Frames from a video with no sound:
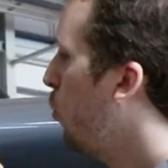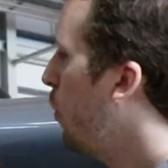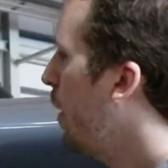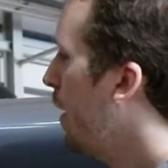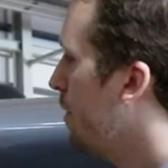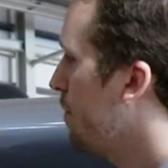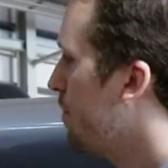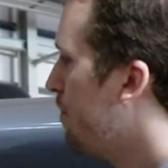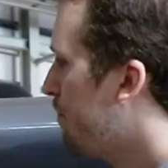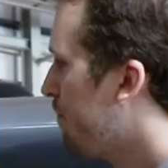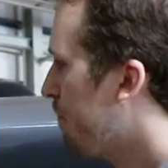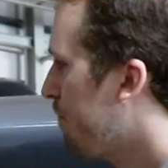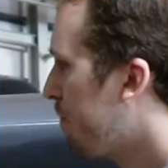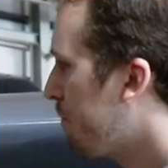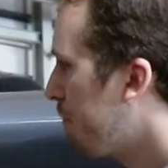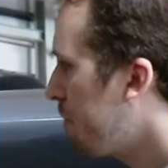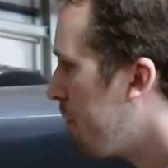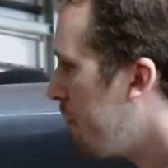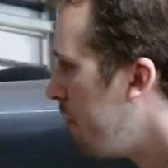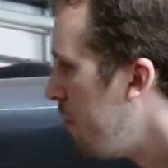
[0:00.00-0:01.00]
the wing.
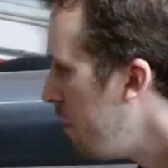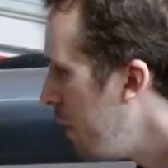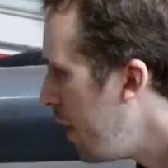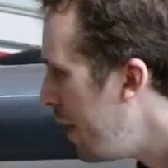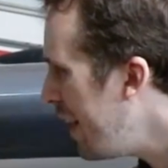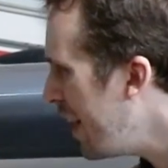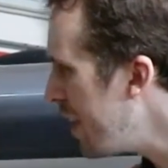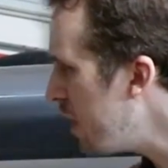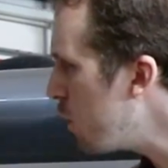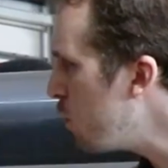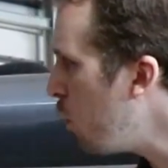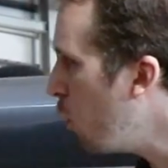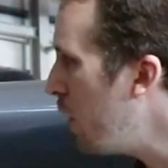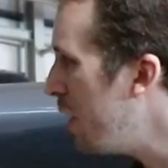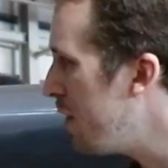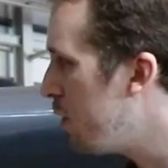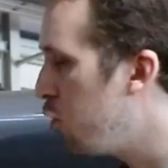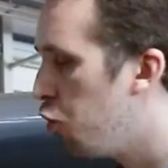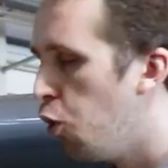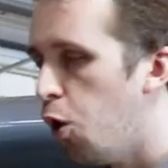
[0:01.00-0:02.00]
That is
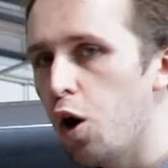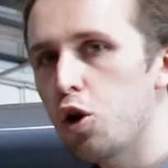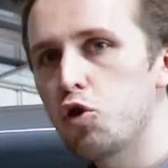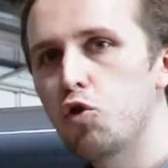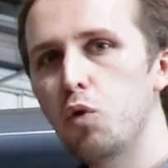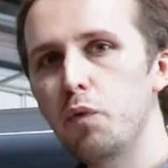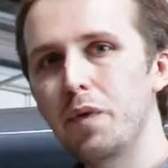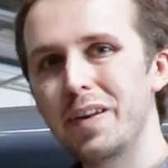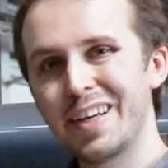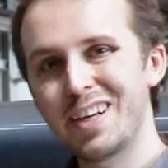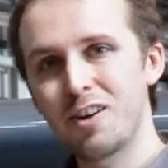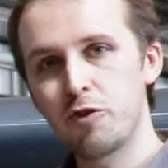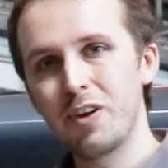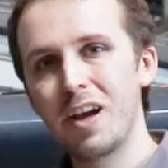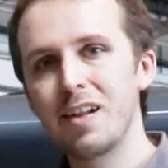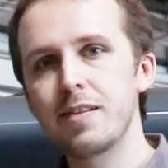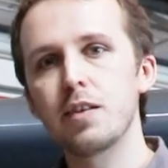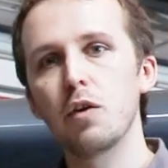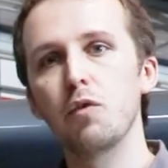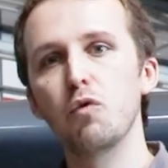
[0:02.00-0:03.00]
known as a dogtooth and it
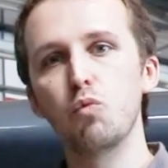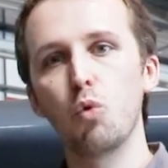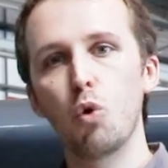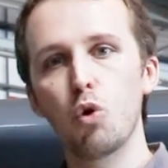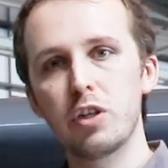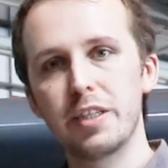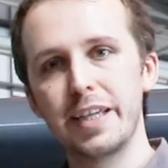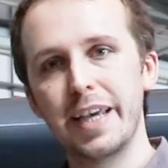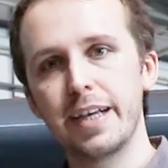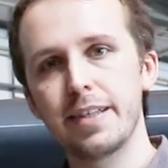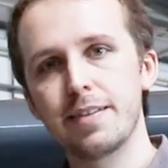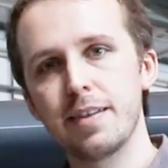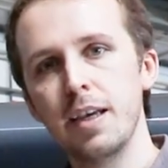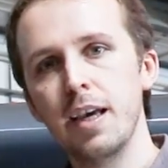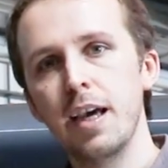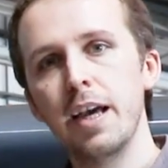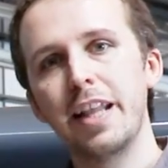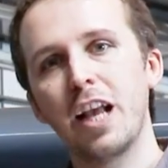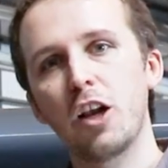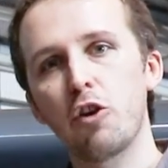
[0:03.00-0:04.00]
creates a vortex
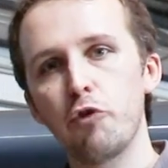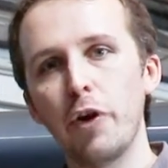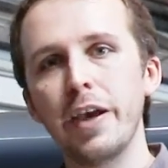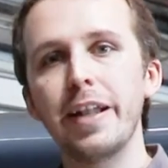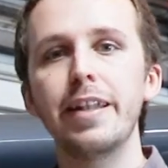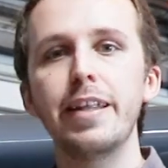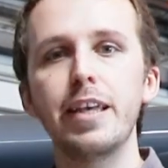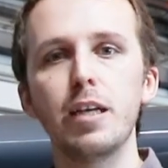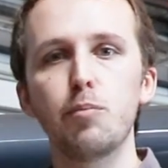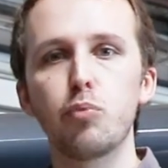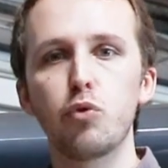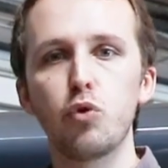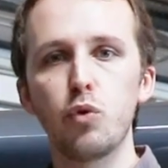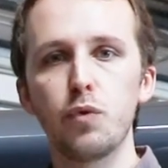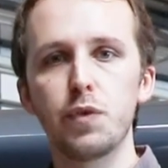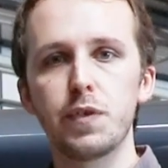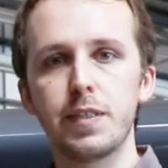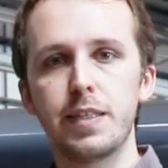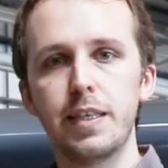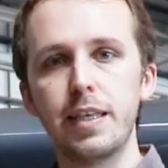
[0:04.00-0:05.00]
that greatly
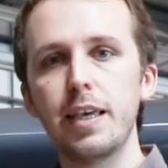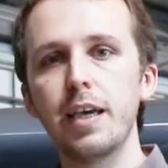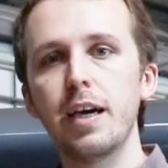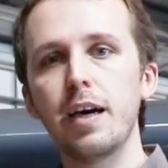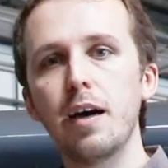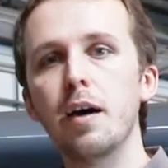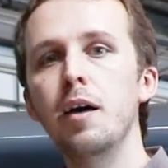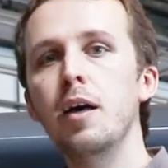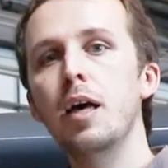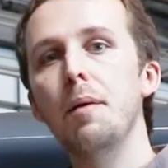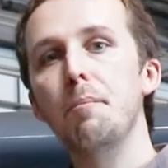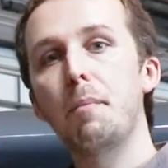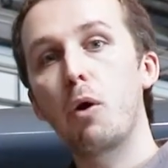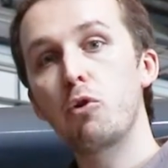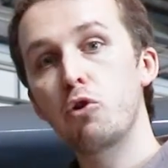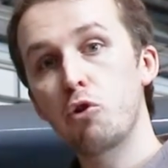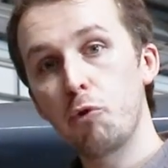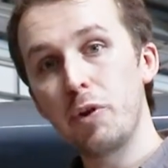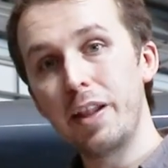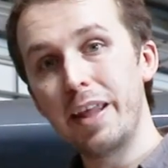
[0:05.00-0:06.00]
improves the uh,
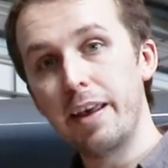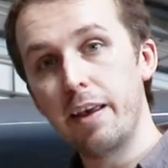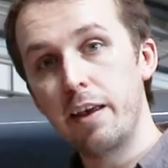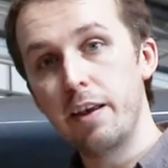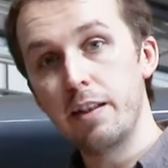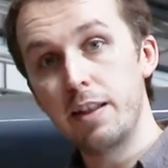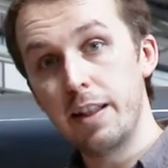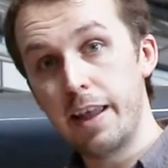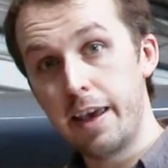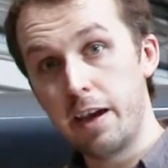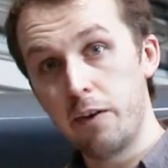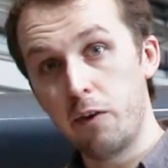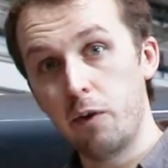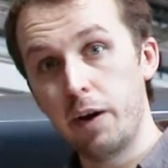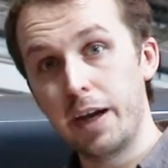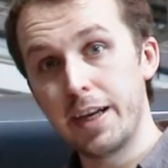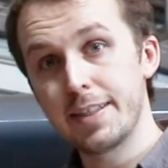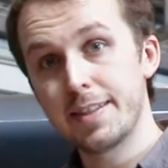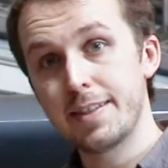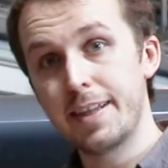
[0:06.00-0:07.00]
boundary
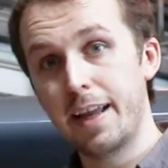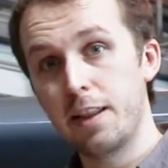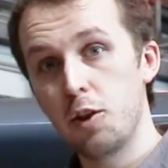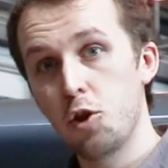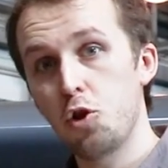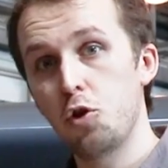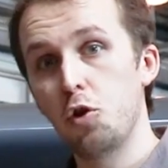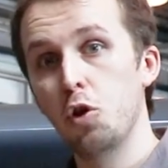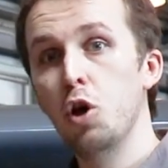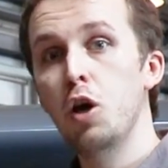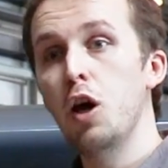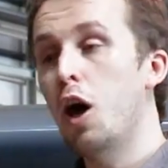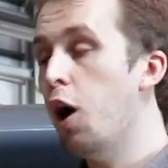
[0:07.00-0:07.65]
layer extension